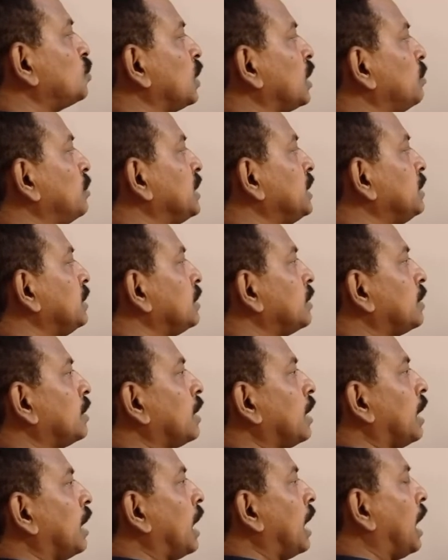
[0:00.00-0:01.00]
will be
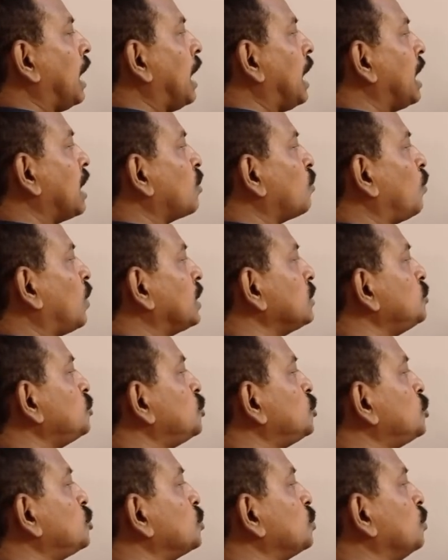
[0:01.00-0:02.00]

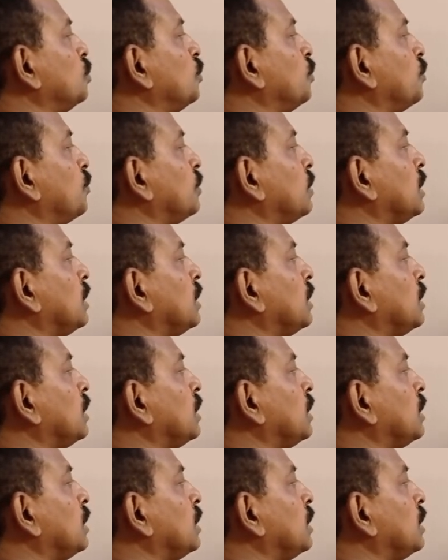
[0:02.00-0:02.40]
R12